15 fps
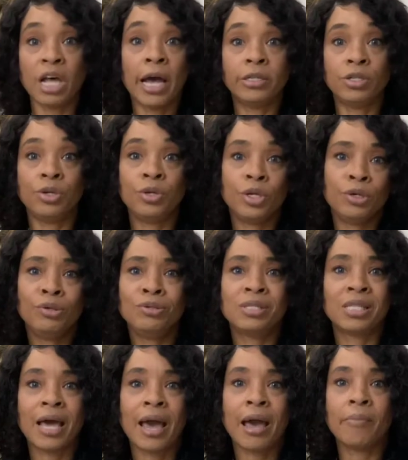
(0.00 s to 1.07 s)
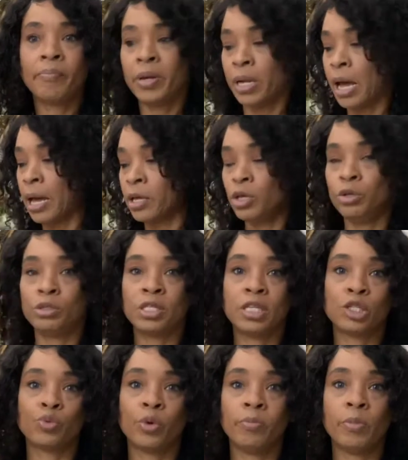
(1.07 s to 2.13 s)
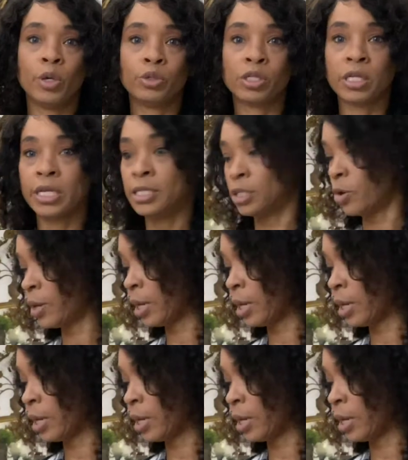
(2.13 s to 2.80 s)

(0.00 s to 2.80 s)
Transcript: I do use that, but I use this one mostly, so I